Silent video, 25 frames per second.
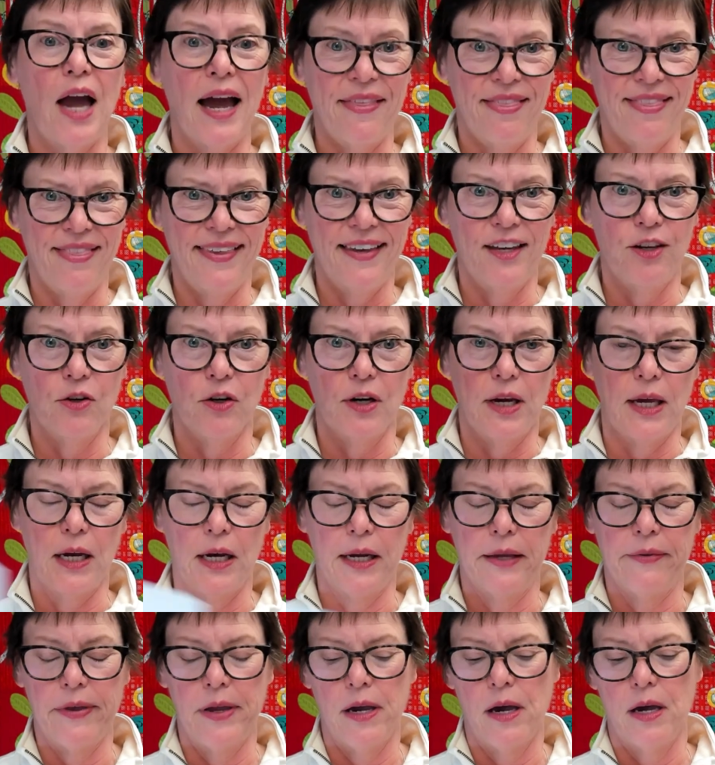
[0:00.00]
I think you're
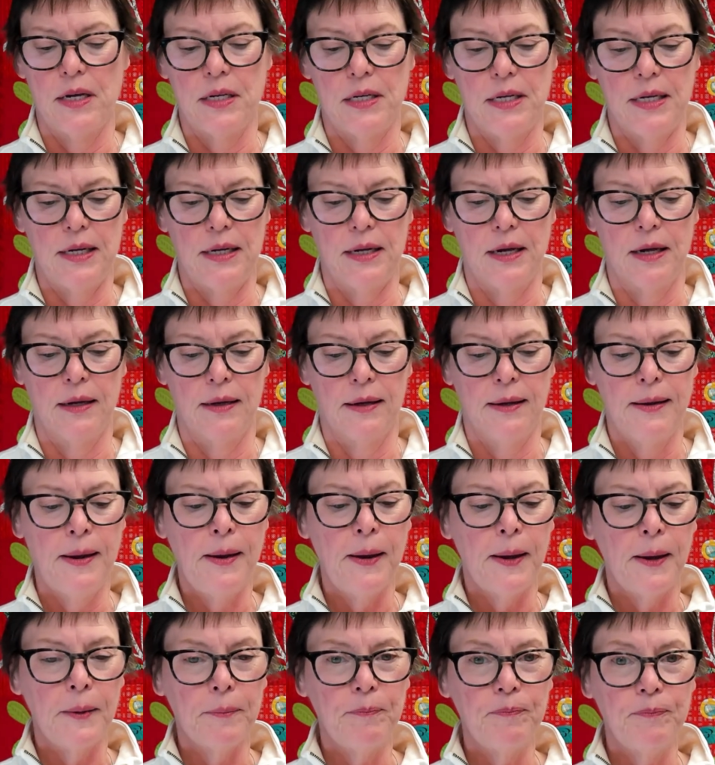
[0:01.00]
getting the idea.
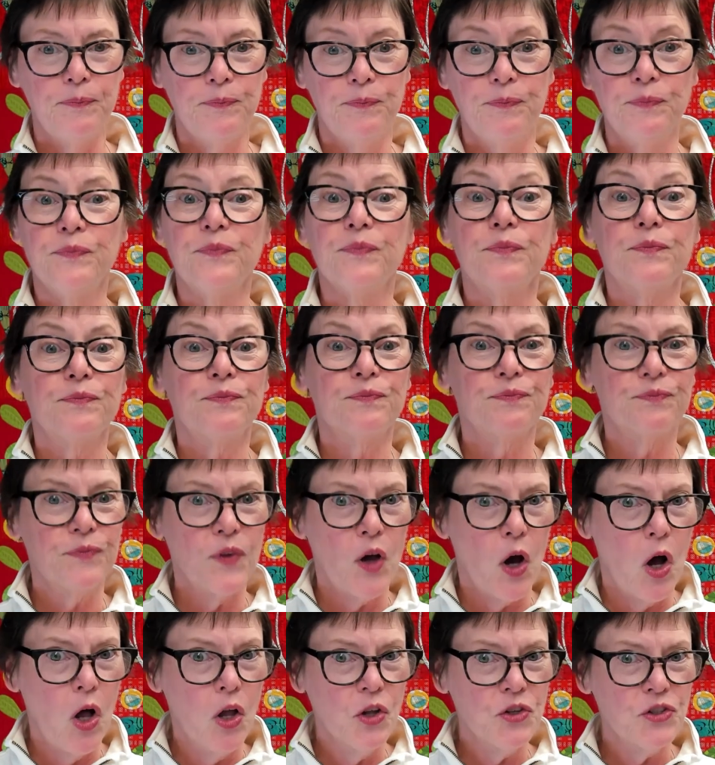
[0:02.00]

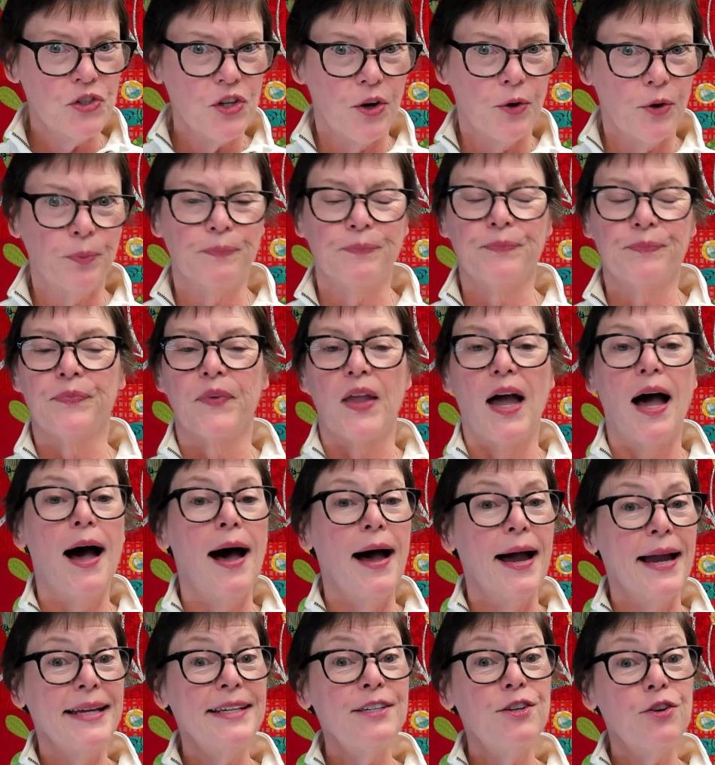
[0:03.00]
Also,
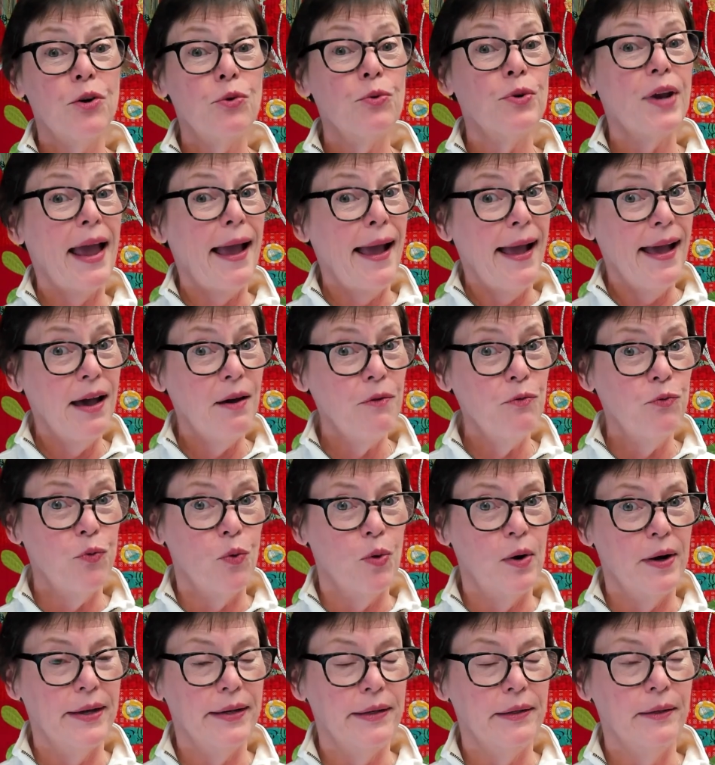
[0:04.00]
I don't have
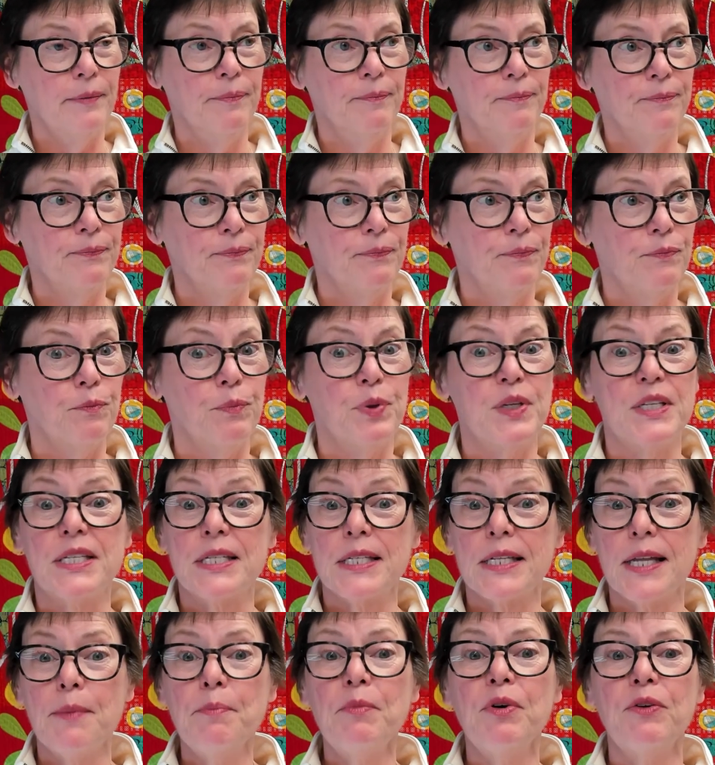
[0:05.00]
one, but
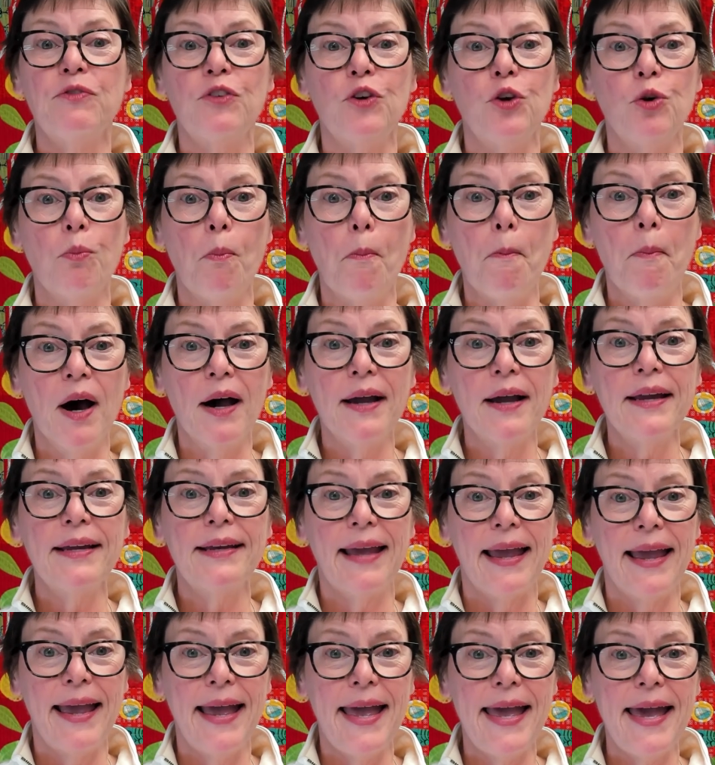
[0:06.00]
some of you
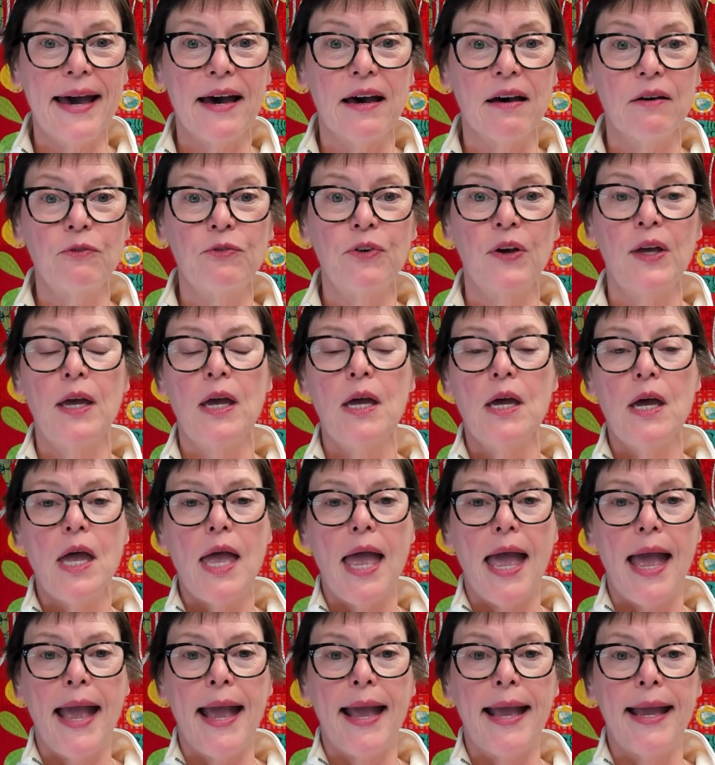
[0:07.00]
might have
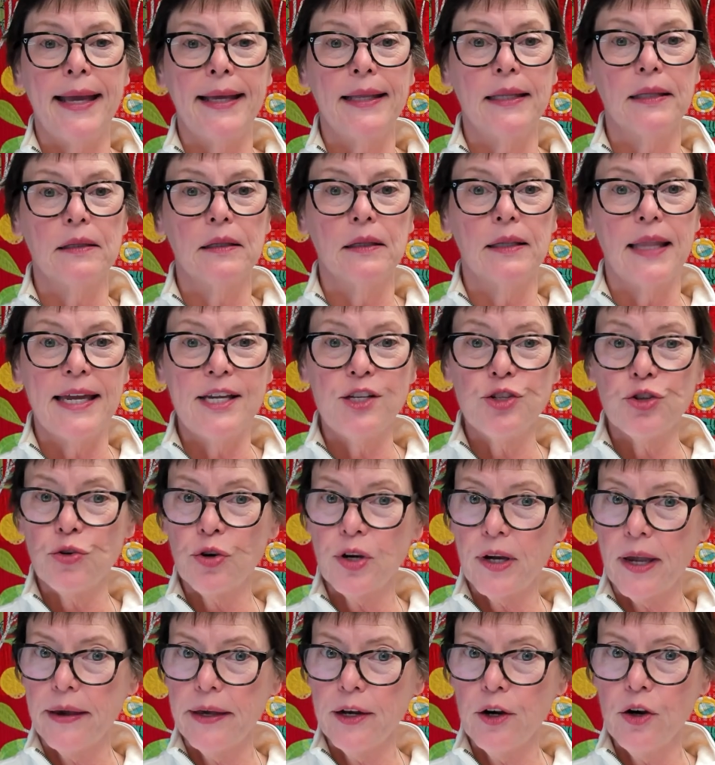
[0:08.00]
a laser
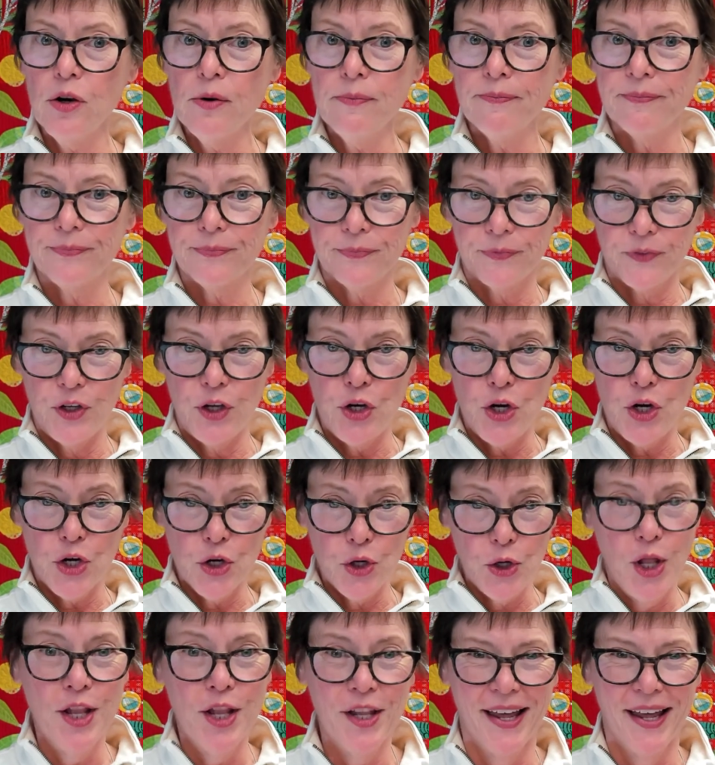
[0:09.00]
cutter. You know,